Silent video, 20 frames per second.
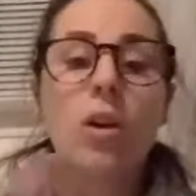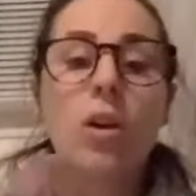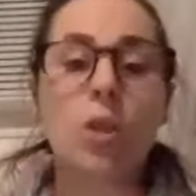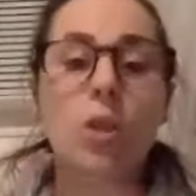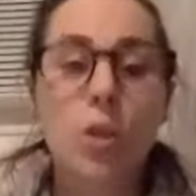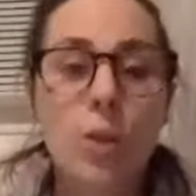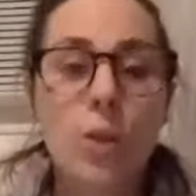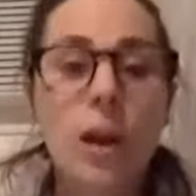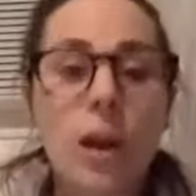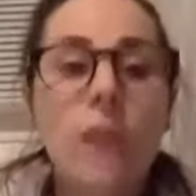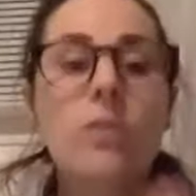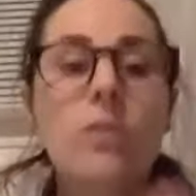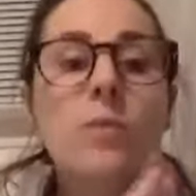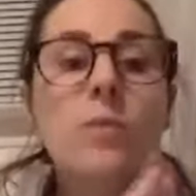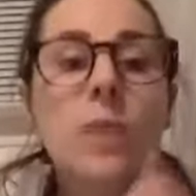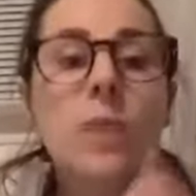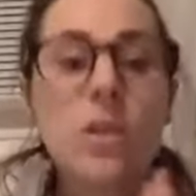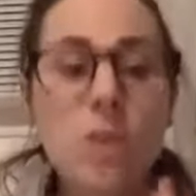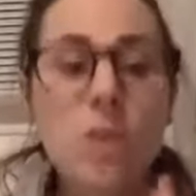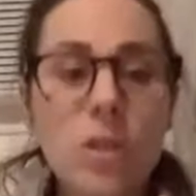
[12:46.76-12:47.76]
you have to
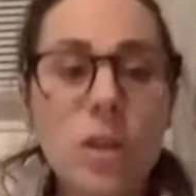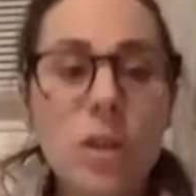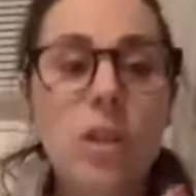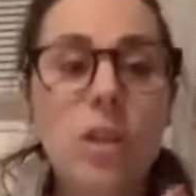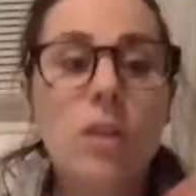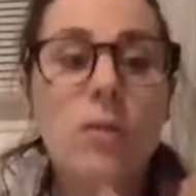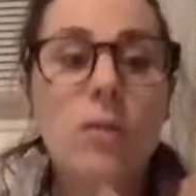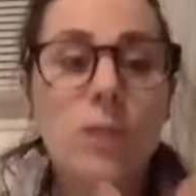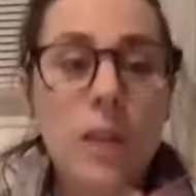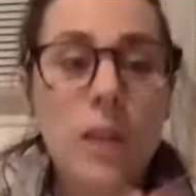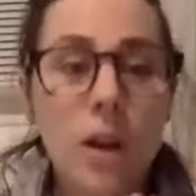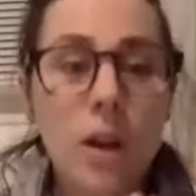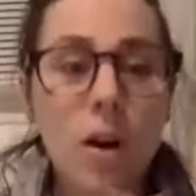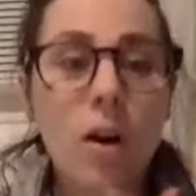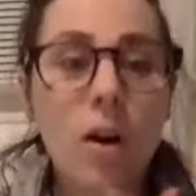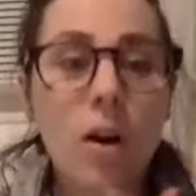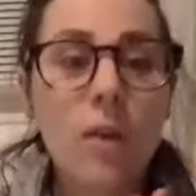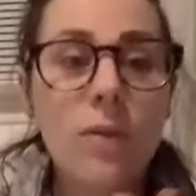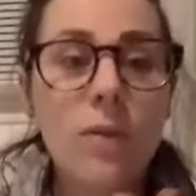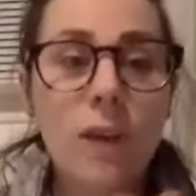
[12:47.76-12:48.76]
make sure that you're fitting
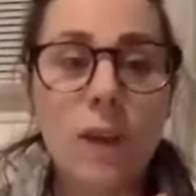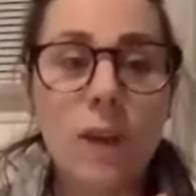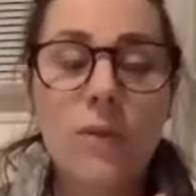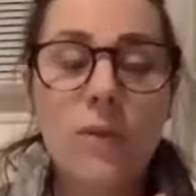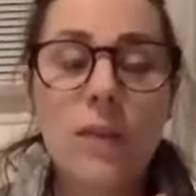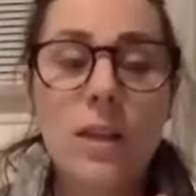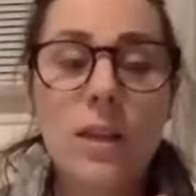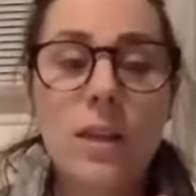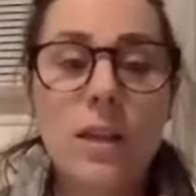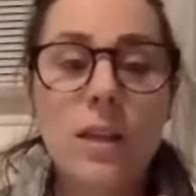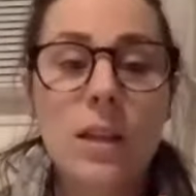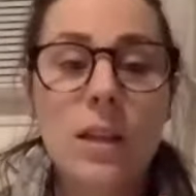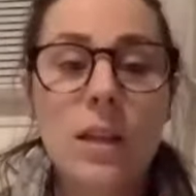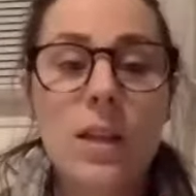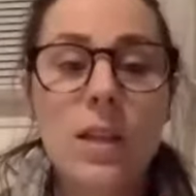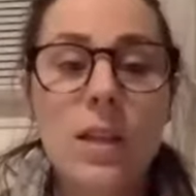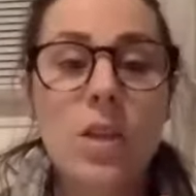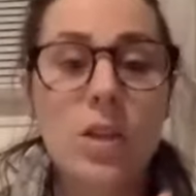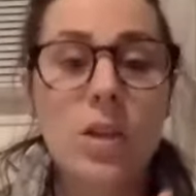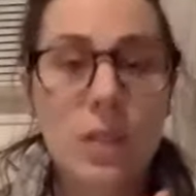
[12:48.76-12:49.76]
all 5 things
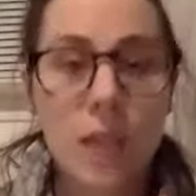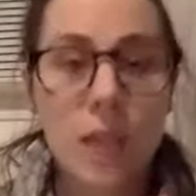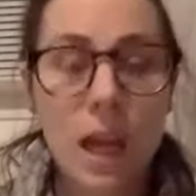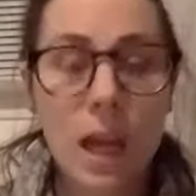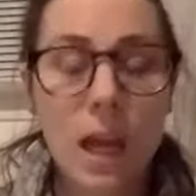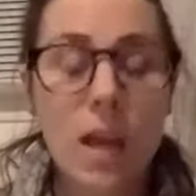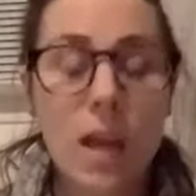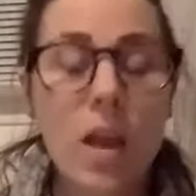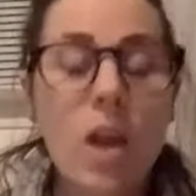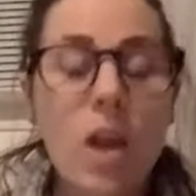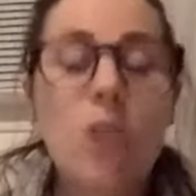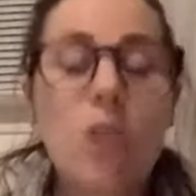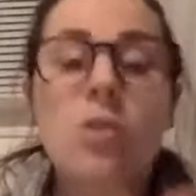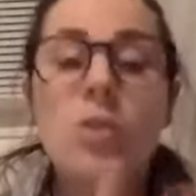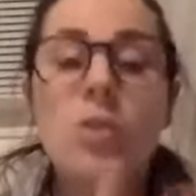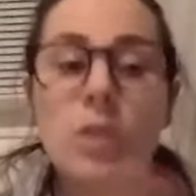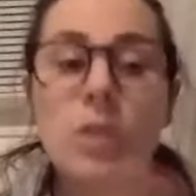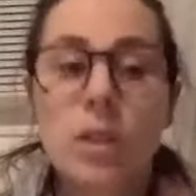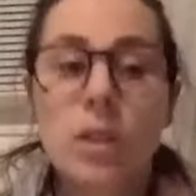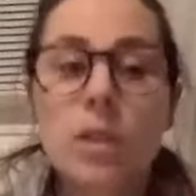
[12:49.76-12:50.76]
in your day. So
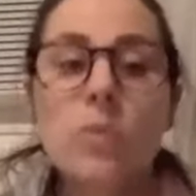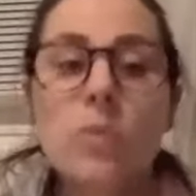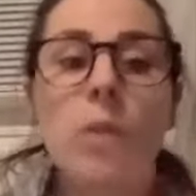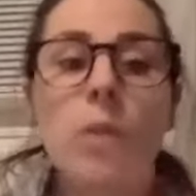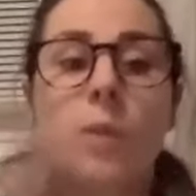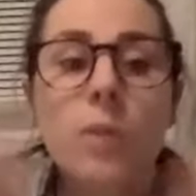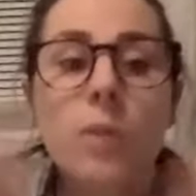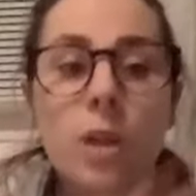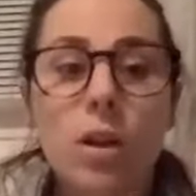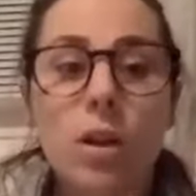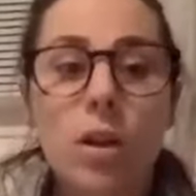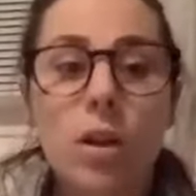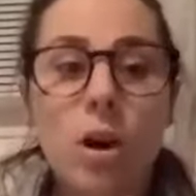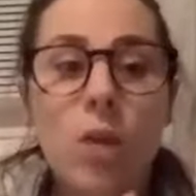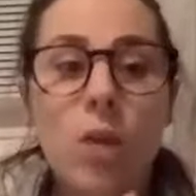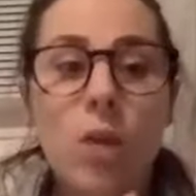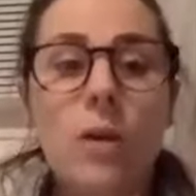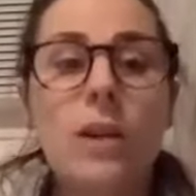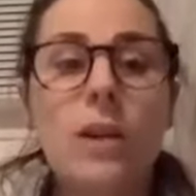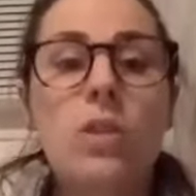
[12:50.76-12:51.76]
this is where I'm going to
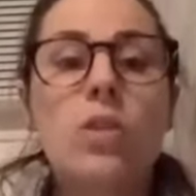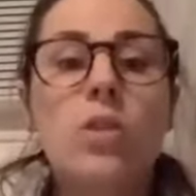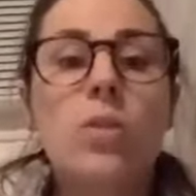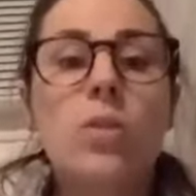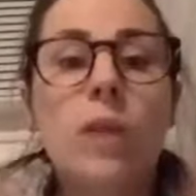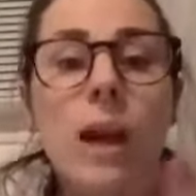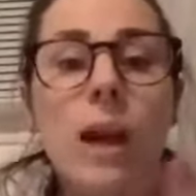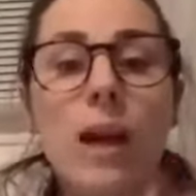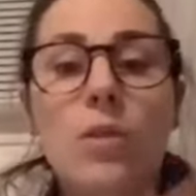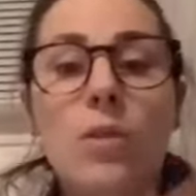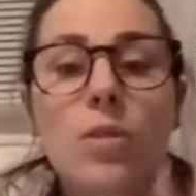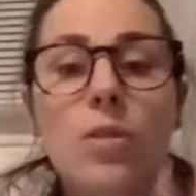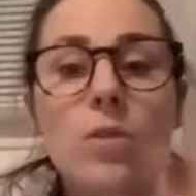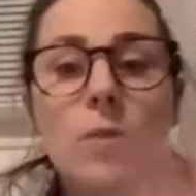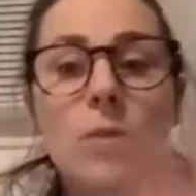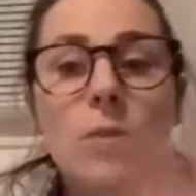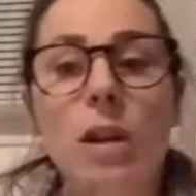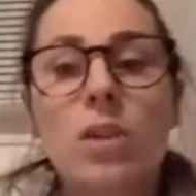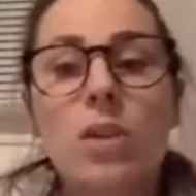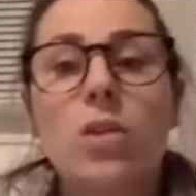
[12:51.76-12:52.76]
go into how to
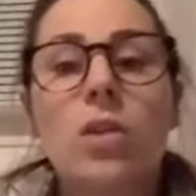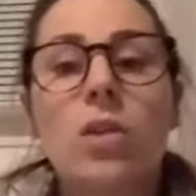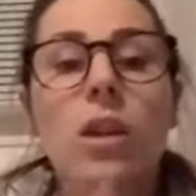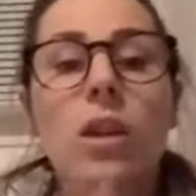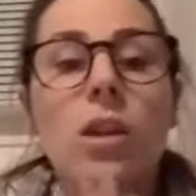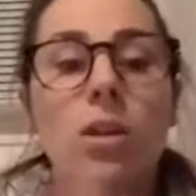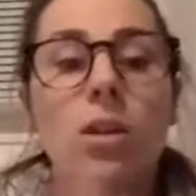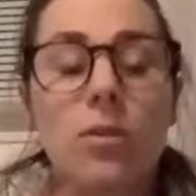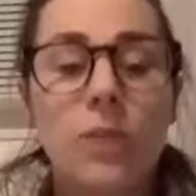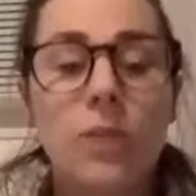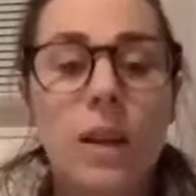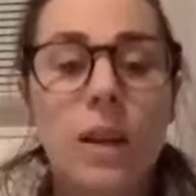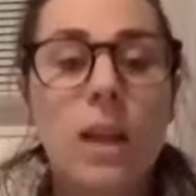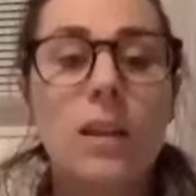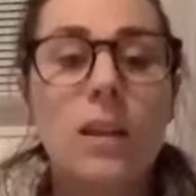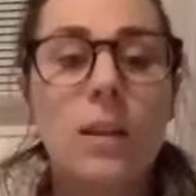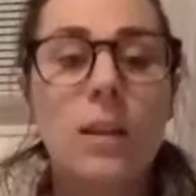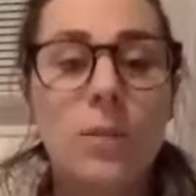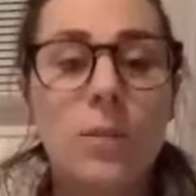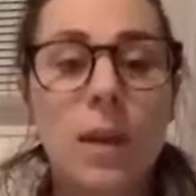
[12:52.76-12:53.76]
make sure that you're
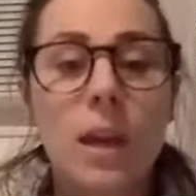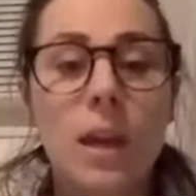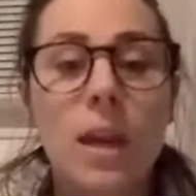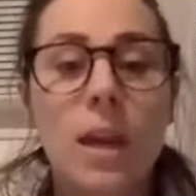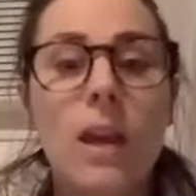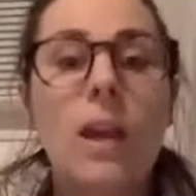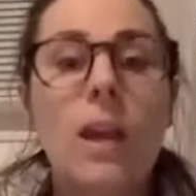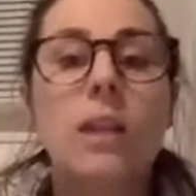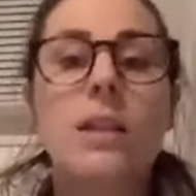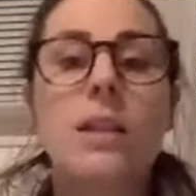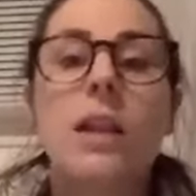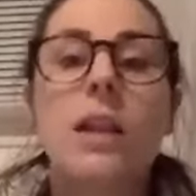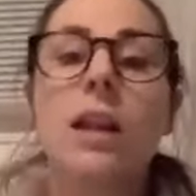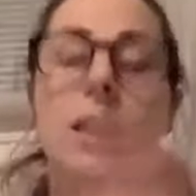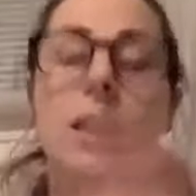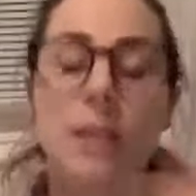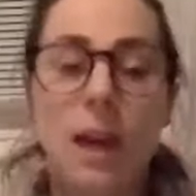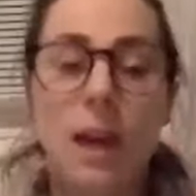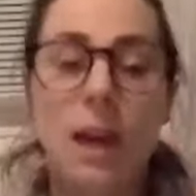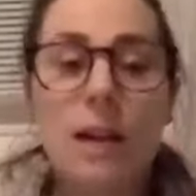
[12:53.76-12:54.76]
fitting them in and
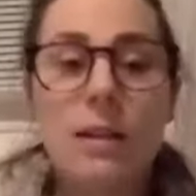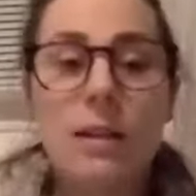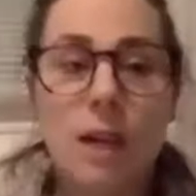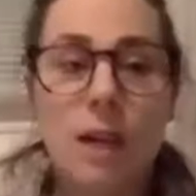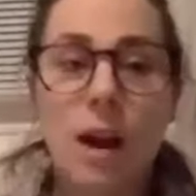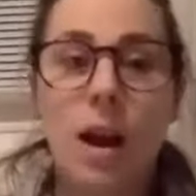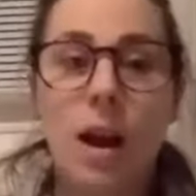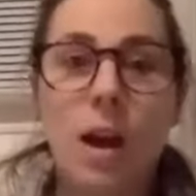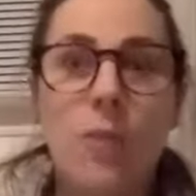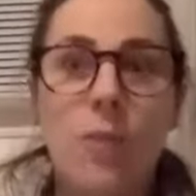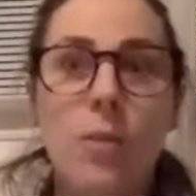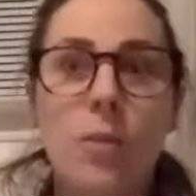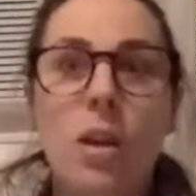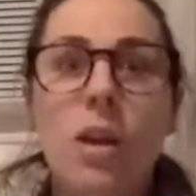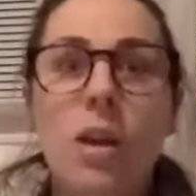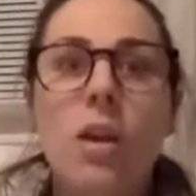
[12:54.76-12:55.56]
getting that time